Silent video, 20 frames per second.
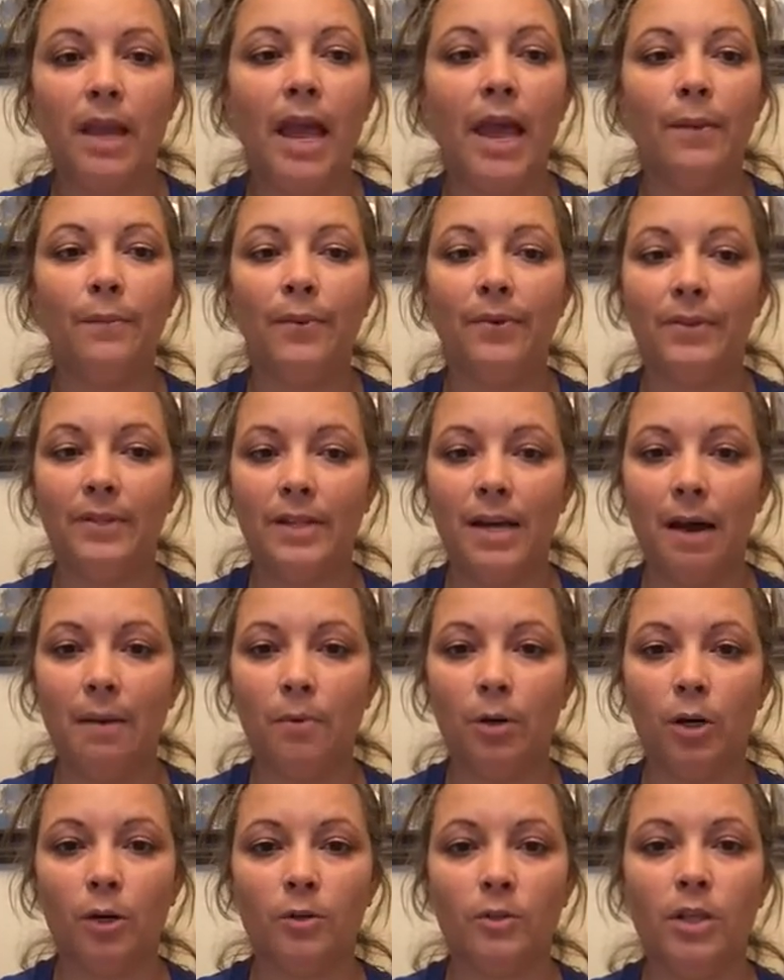And when the
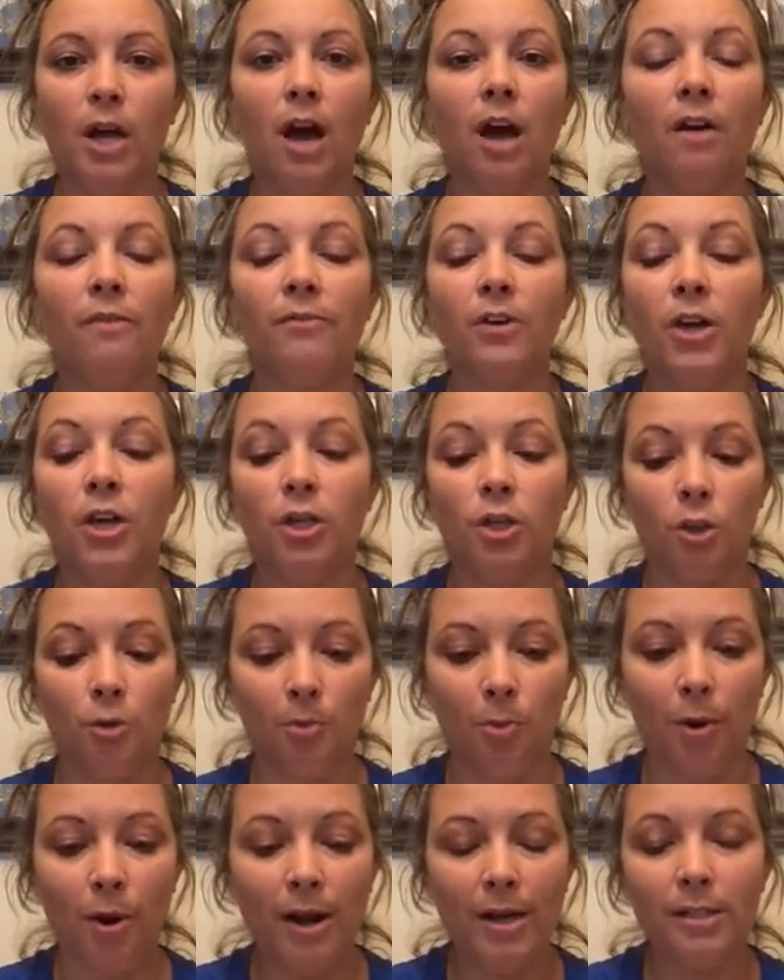timer goes off, you
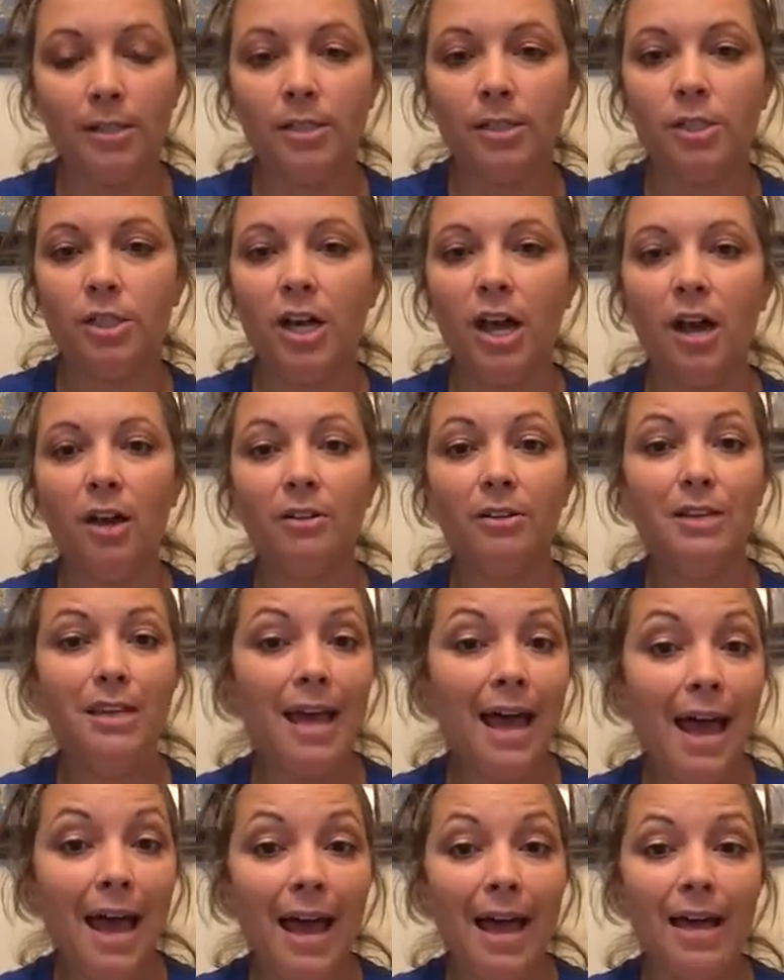praise the child.
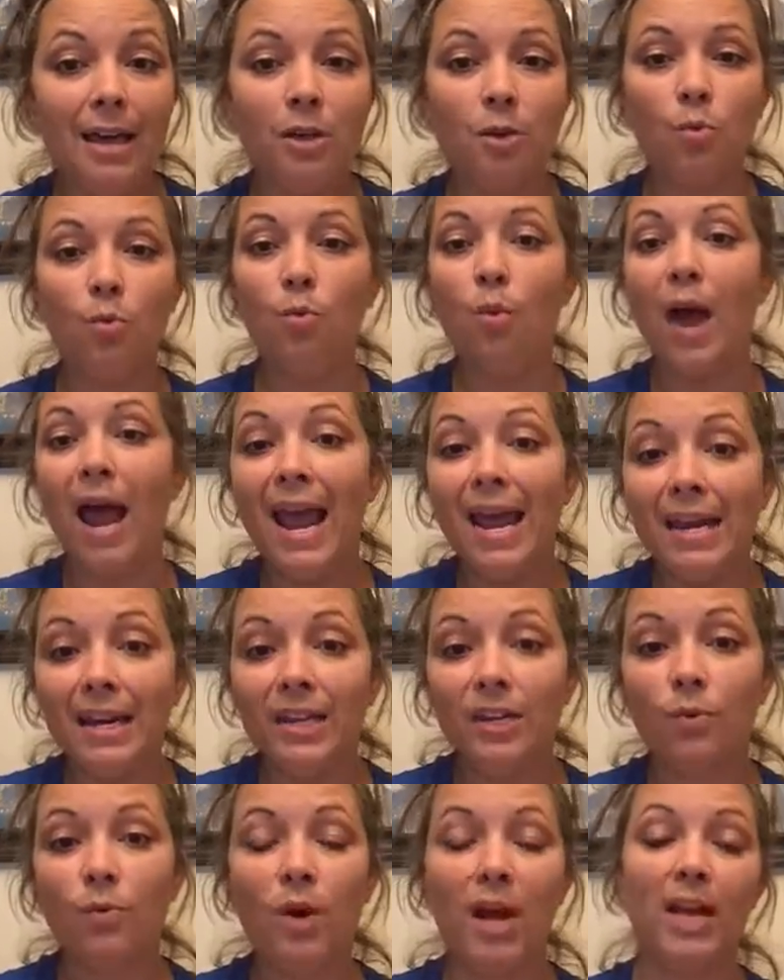Yay, you
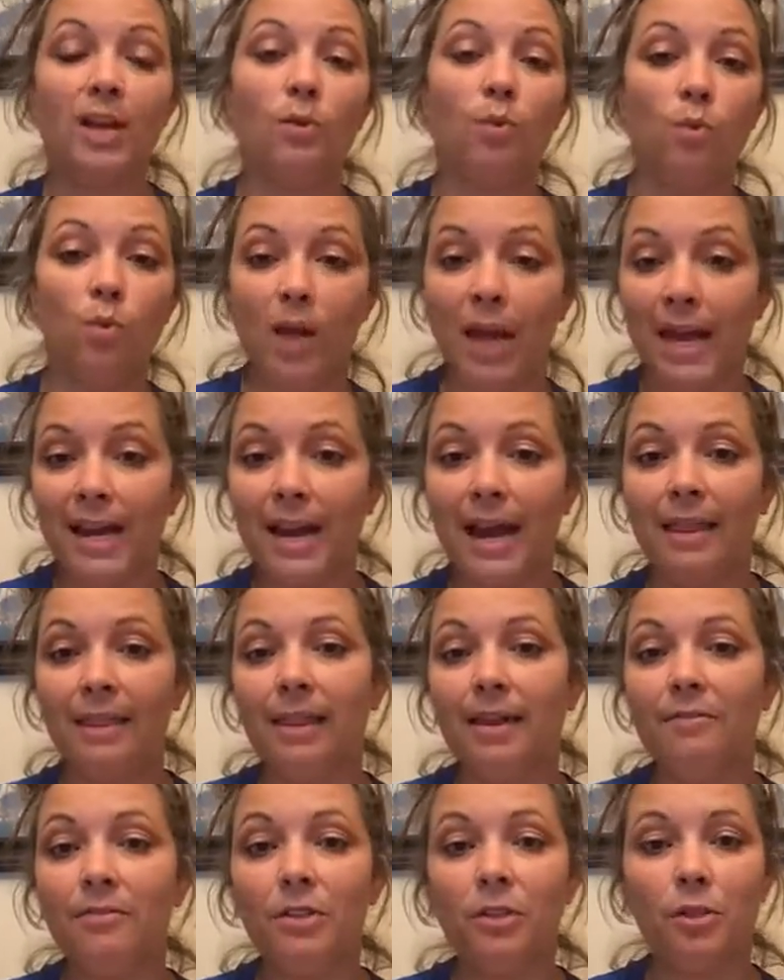waited, wait, I
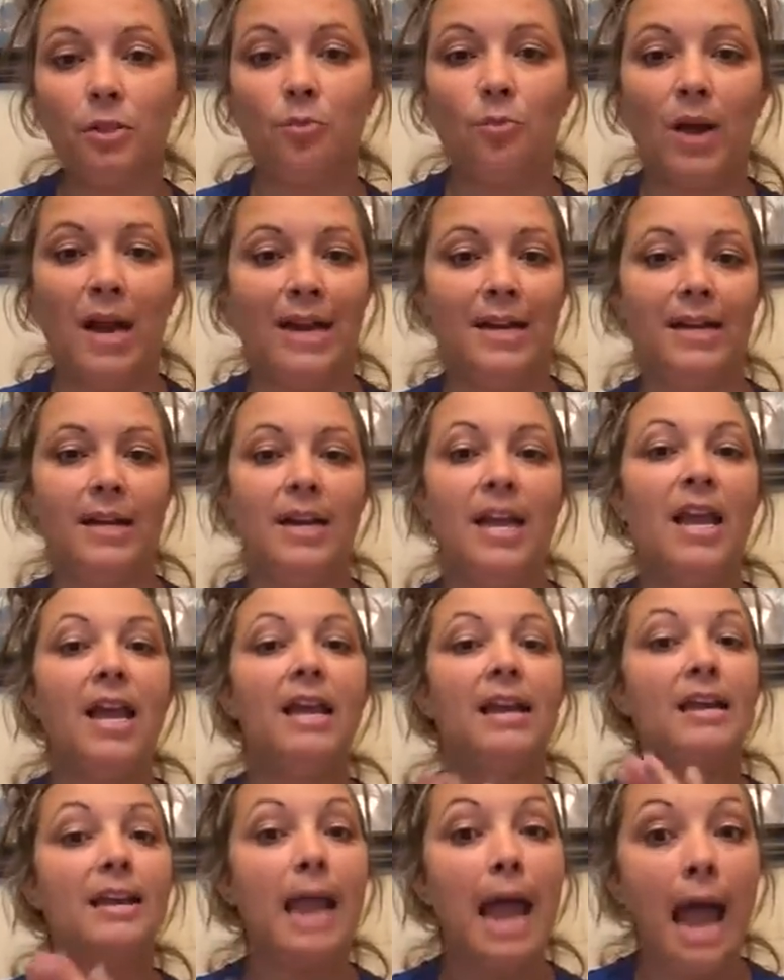love that you waited.
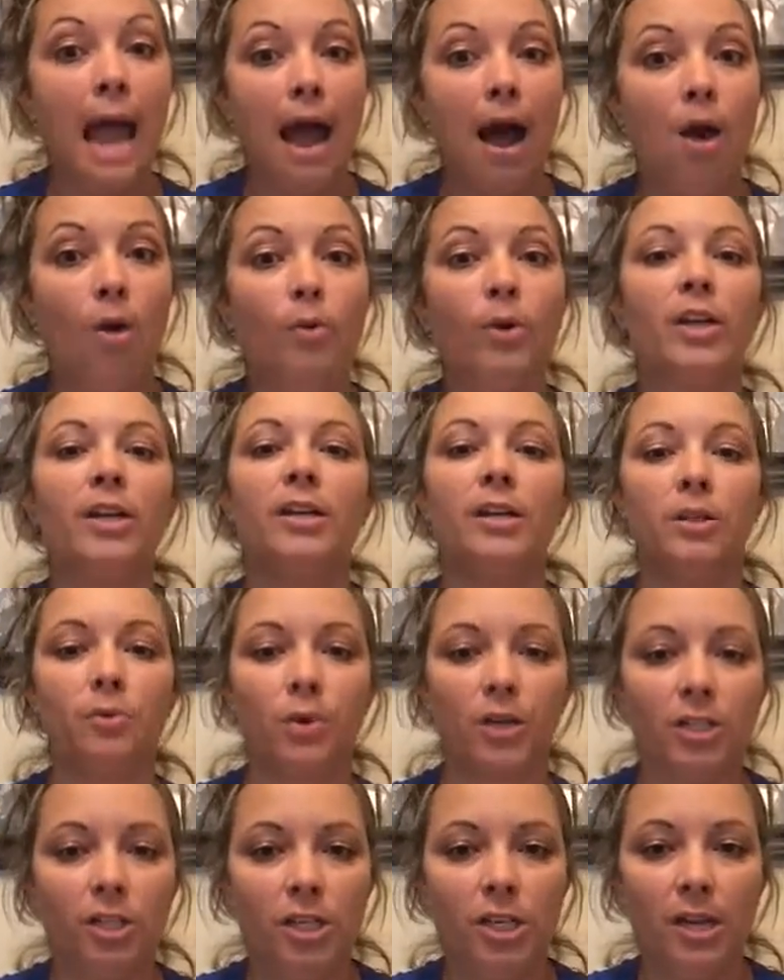Now we're going to get to
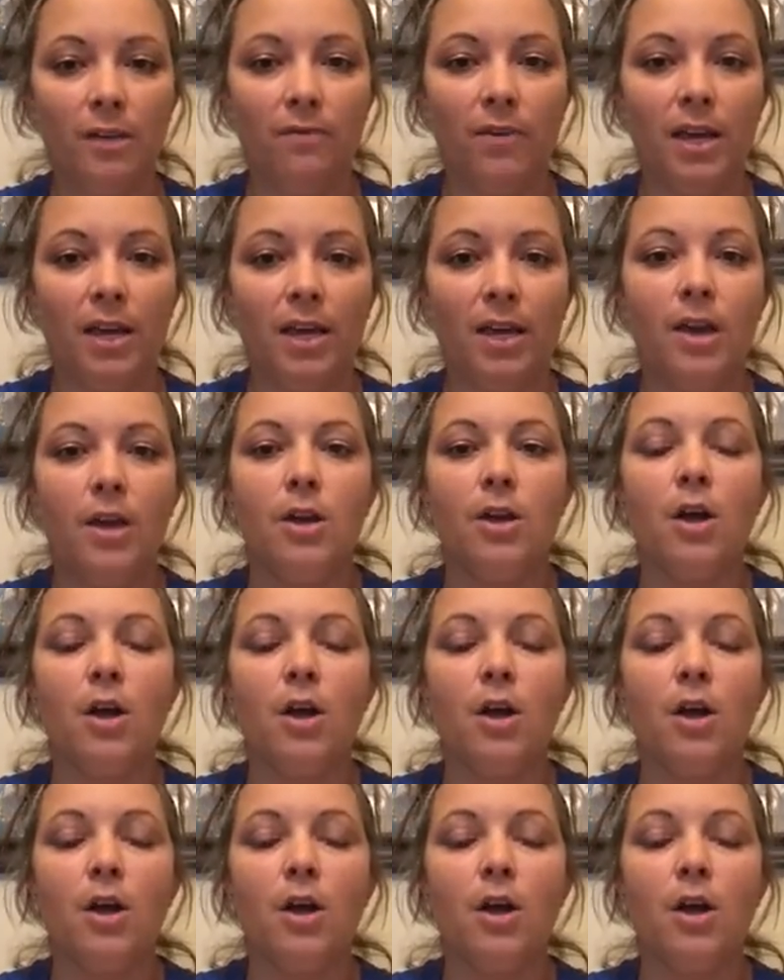watch TV.